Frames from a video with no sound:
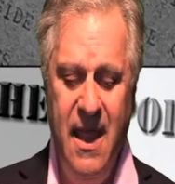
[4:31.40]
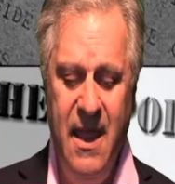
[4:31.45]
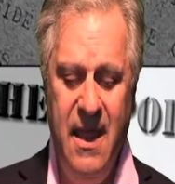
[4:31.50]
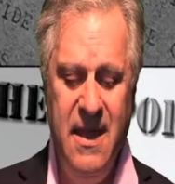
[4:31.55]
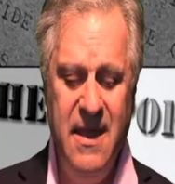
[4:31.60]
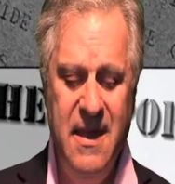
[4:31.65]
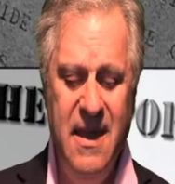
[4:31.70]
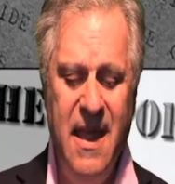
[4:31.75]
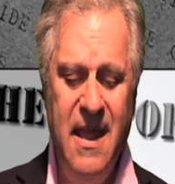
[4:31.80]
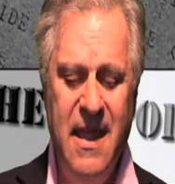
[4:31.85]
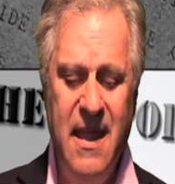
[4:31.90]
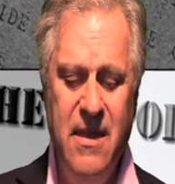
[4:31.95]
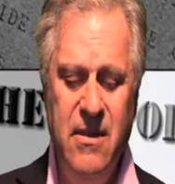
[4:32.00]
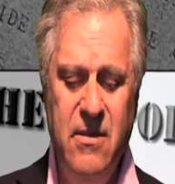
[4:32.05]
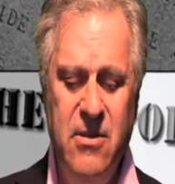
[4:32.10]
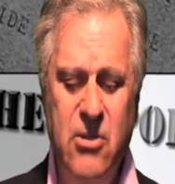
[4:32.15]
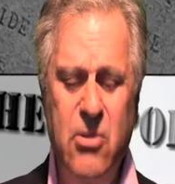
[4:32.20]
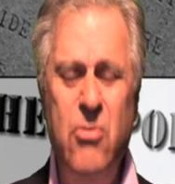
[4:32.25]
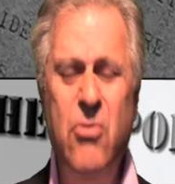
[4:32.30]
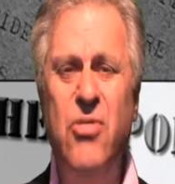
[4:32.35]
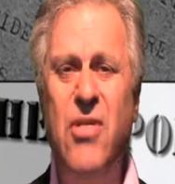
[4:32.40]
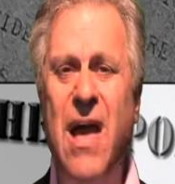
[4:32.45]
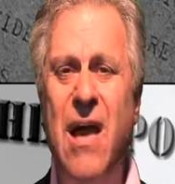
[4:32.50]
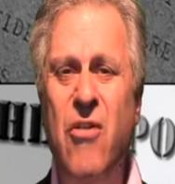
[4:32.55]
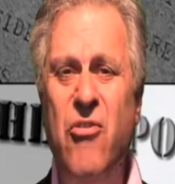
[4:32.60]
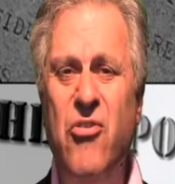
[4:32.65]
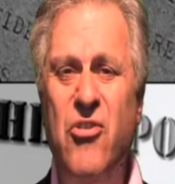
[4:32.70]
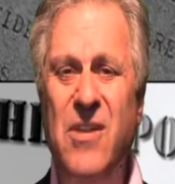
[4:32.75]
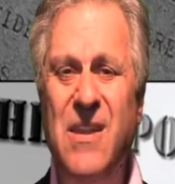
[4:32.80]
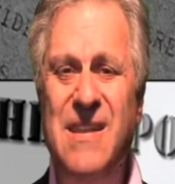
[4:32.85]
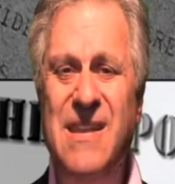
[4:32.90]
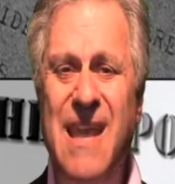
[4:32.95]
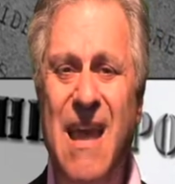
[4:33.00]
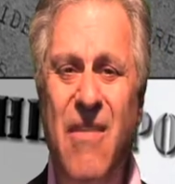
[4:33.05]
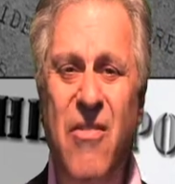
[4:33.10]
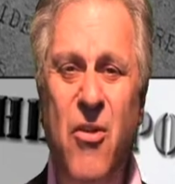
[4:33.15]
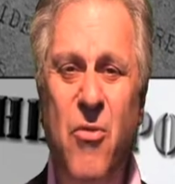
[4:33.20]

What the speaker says: In 2010,